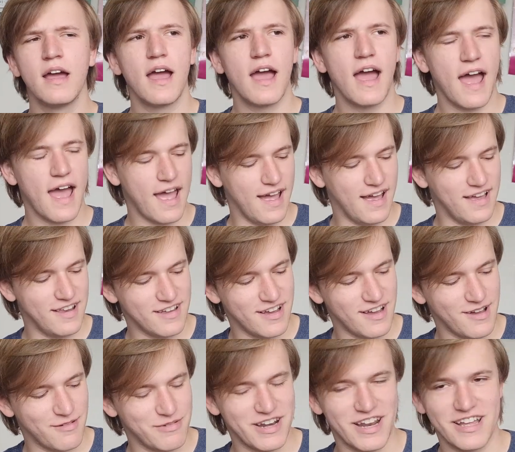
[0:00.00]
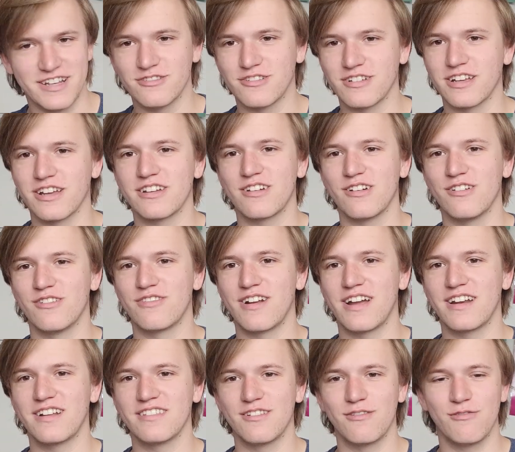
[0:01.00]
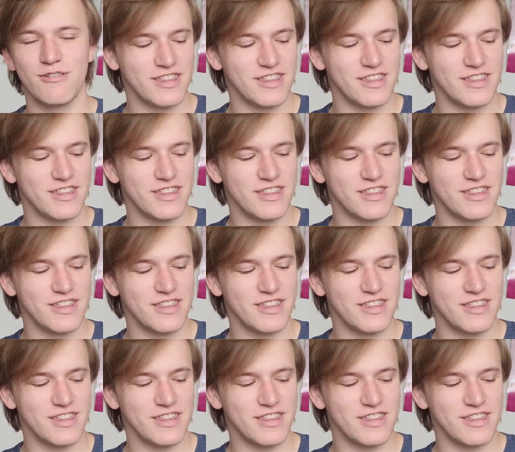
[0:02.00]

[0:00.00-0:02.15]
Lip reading: And I drink a Code Red on the way